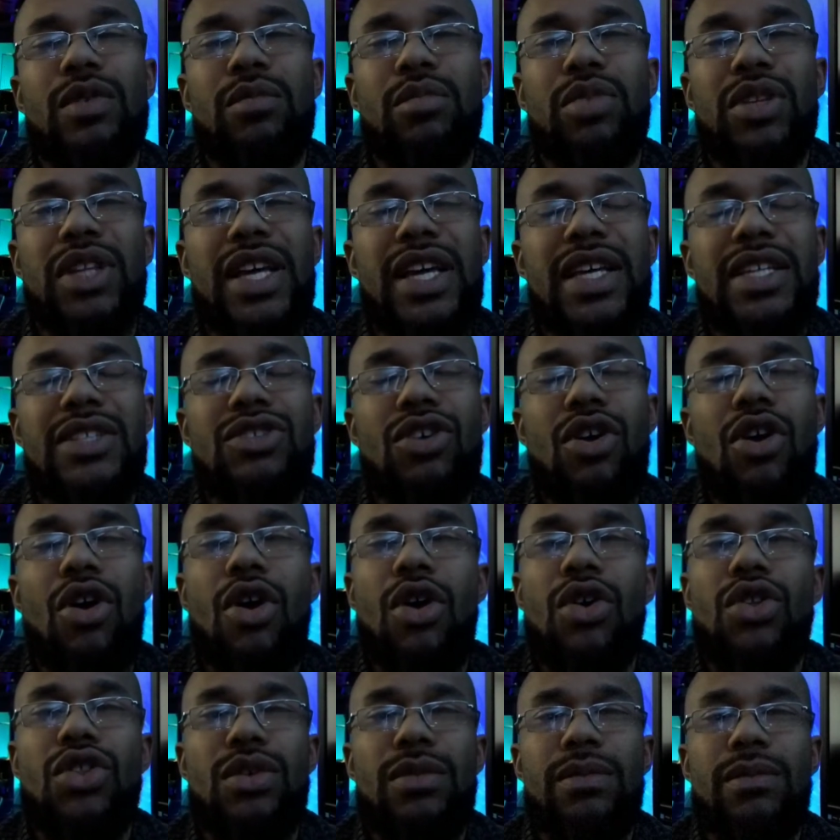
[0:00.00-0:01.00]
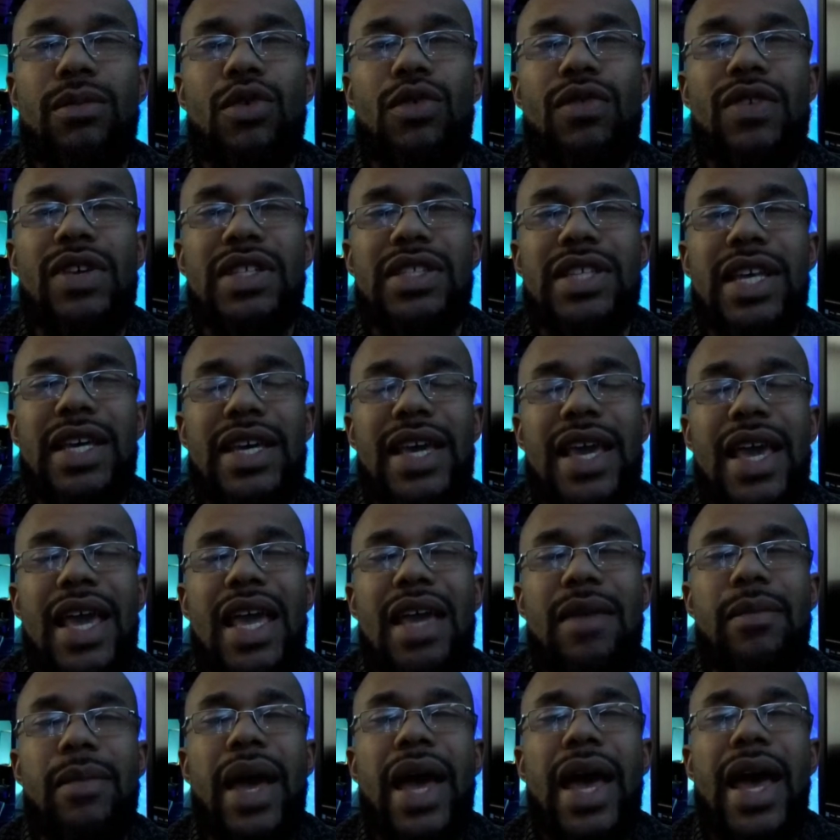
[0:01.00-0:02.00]
replace all the movies that
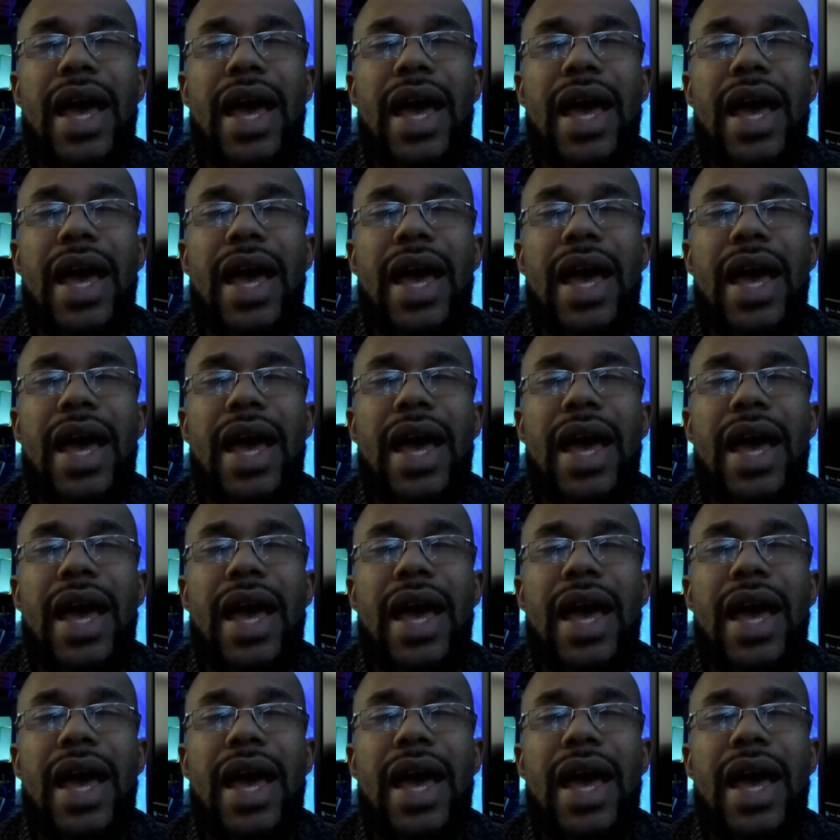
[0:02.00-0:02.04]
came